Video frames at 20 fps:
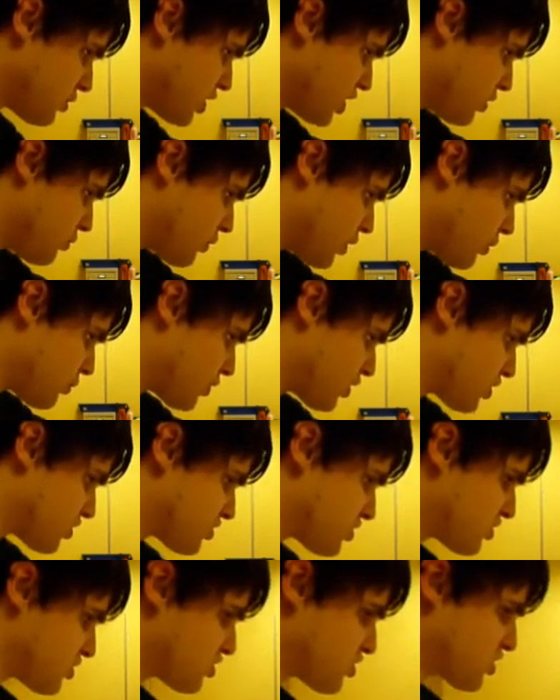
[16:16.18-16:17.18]
what I want to
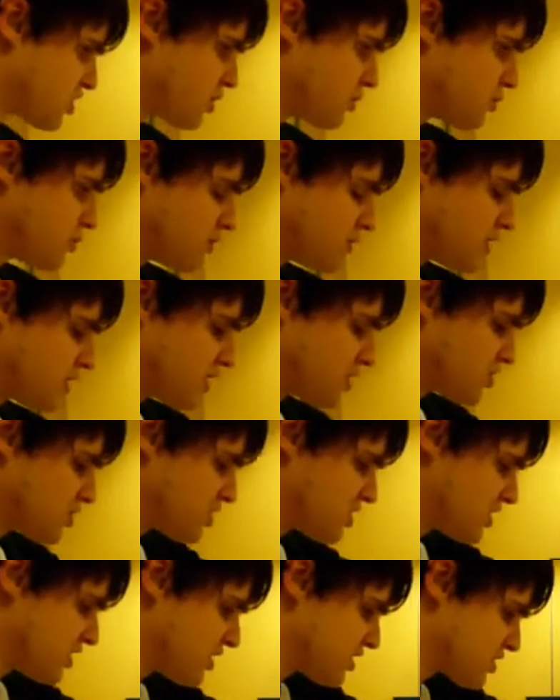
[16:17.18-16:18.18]
show. As you
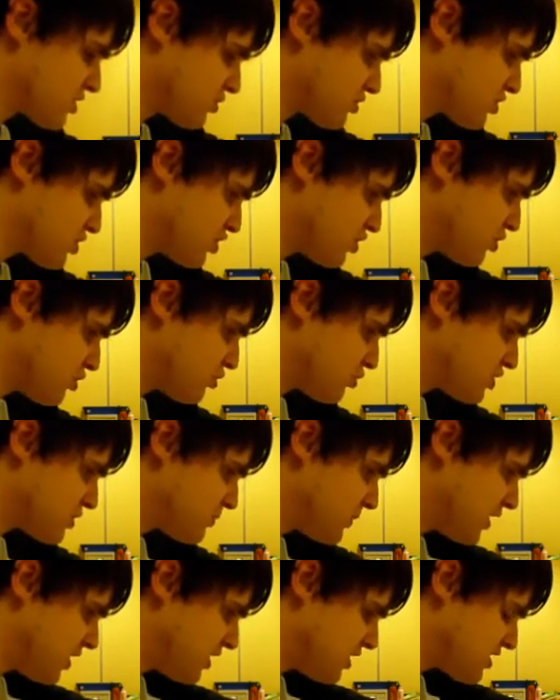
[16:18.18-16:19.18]
see, it's got 2
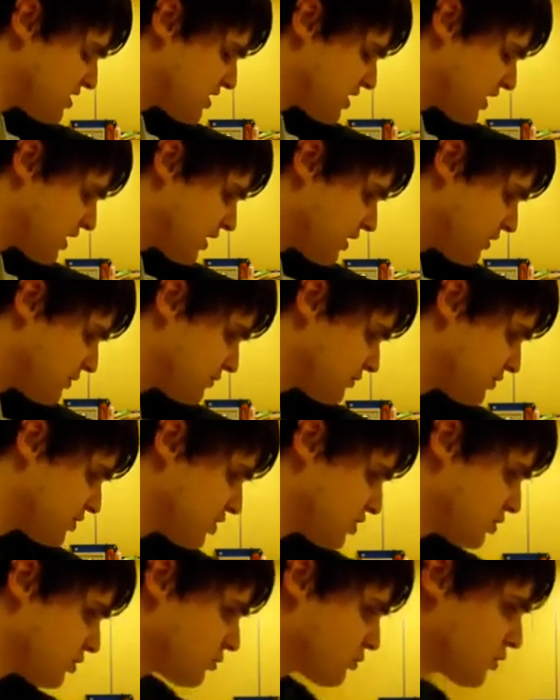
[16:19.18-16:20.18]
speakers there,
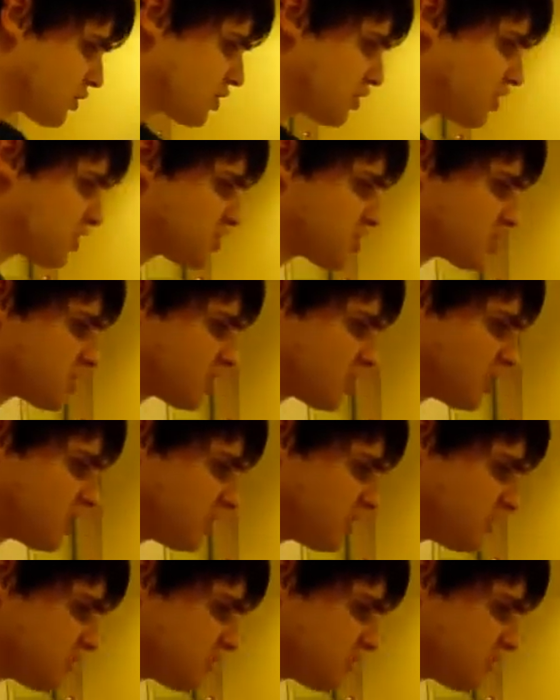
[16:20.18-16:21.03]
one on each side.